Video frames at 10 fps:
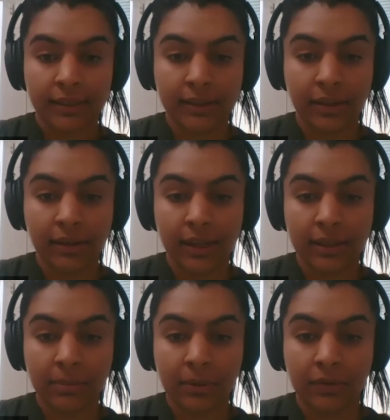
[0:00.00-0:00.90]
So
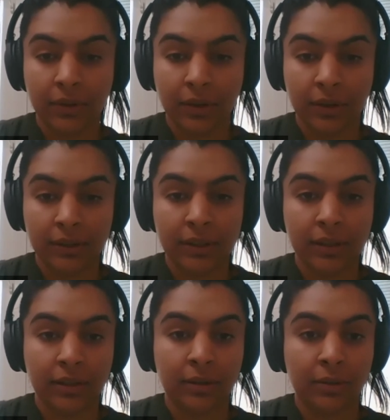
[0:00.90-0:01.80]
let's move on
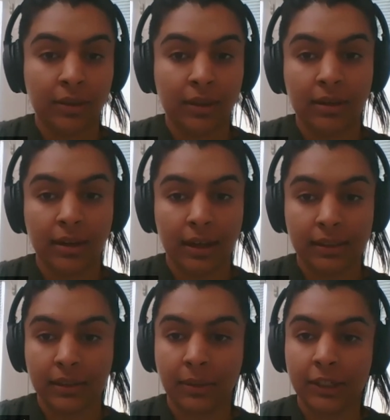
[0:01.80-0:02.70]
to the
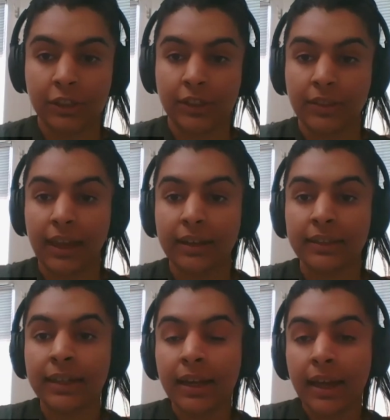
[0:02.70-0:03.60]
next question then.
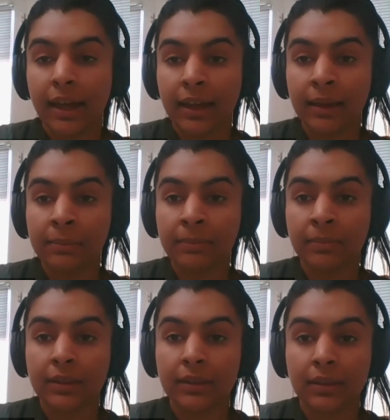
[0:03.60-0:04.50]

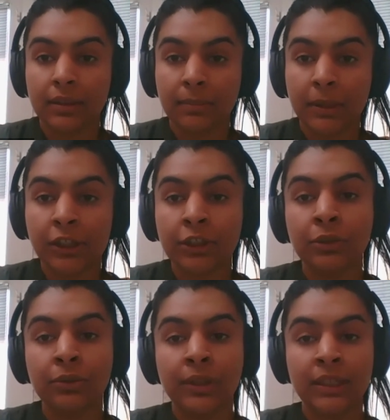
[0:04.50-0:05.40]
Vijay,
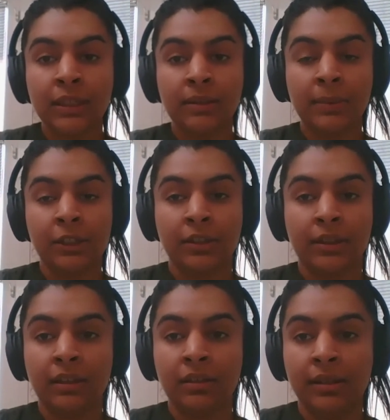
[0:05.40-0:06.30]
you already mentioned
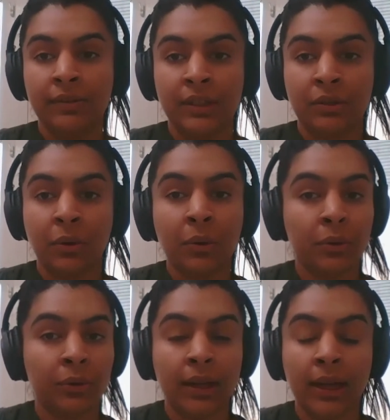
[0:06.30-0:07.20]
that you lived in
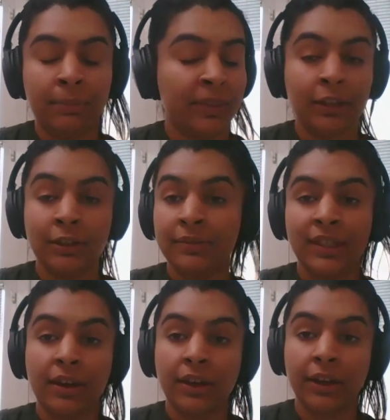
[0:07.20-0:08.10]
hall, that you lived
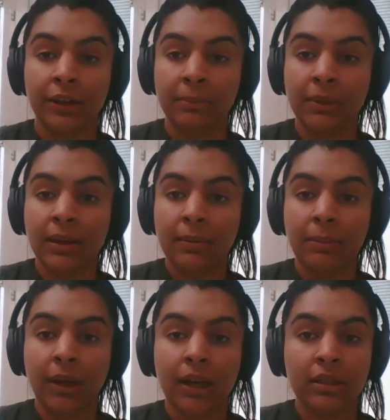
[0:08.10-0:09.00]
at home,
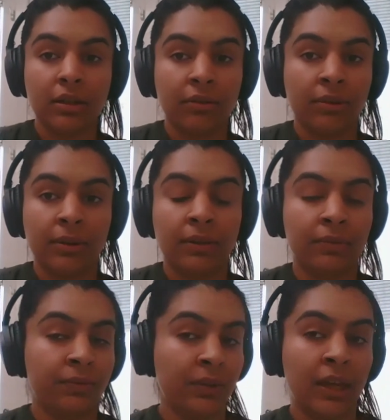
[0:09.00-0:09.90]
but I don't know
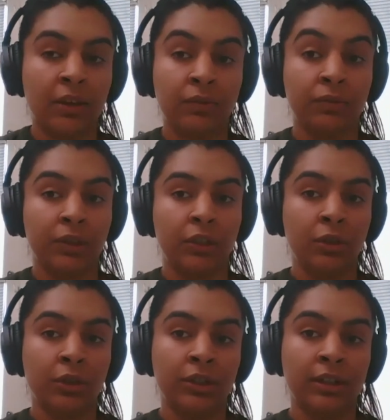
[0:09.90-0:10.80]
if you
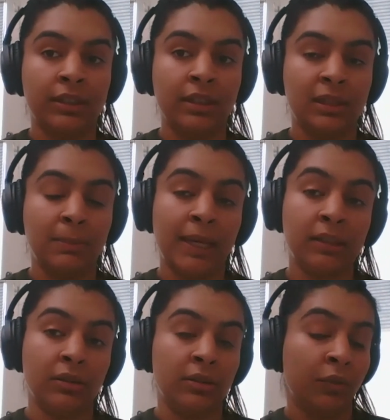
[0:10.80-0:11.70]
could answer this based
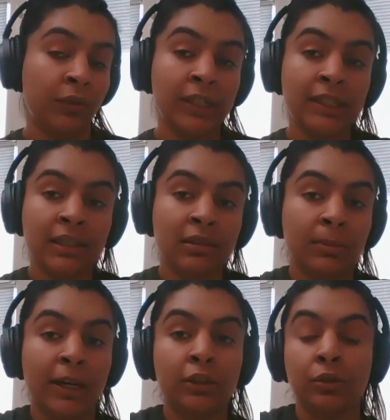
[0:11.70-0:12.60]
on your friend's
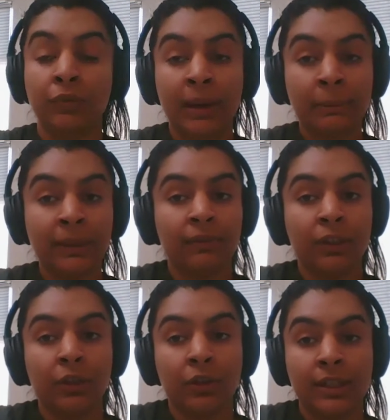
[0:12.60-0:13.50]
experience, or Remy, if
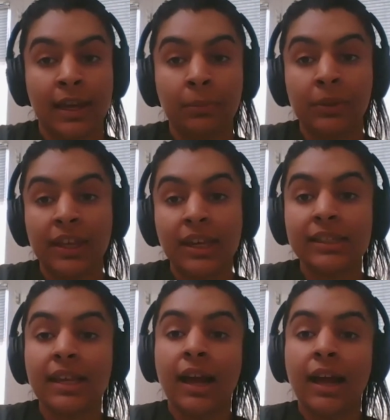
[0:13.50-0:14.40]
you could help with
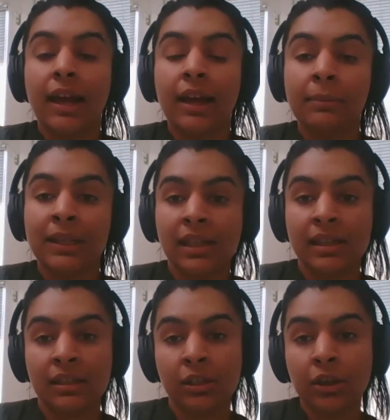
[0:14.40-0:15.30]
this. It
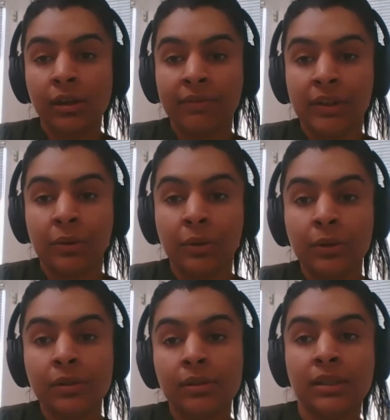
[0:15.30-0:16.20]
says, do you live in
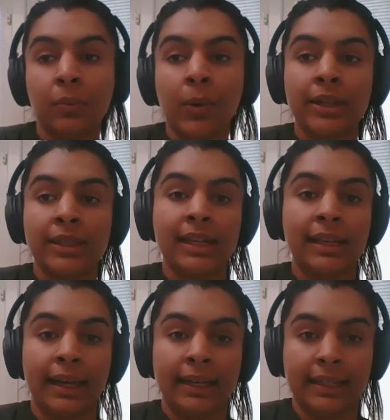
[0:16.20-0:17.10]
halls? What is it
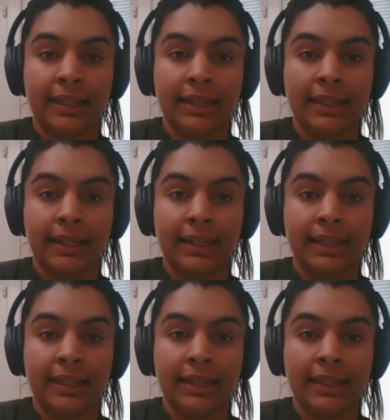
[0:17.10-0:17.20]
like?